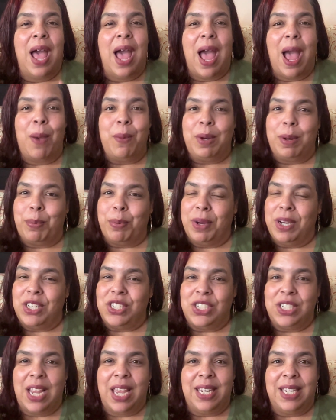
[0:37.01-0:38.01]
I would
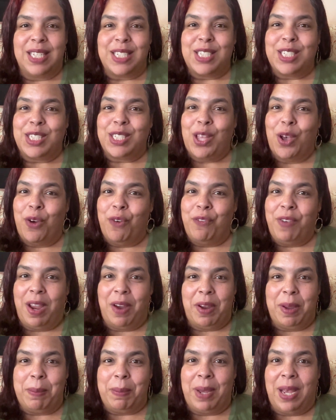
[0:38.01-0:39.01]
appreciate it so
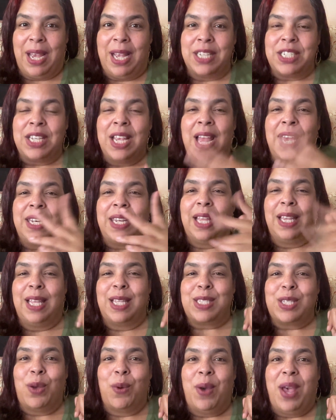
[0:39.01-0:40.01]
very much. Now let's
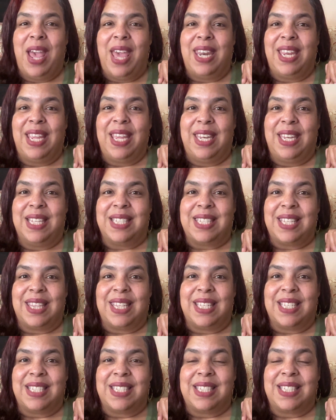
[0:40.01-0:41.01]
go ahead and get into this.